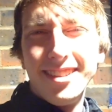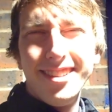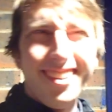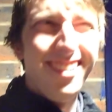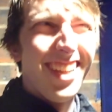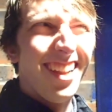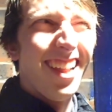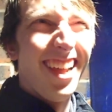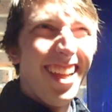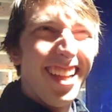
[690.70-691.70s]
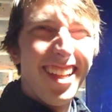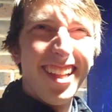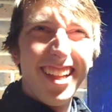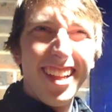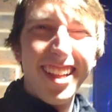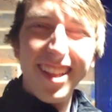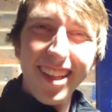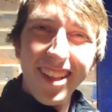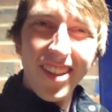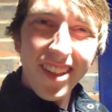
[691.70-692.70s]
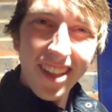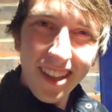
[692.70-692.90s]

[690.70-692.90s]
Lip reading: Not quite like that.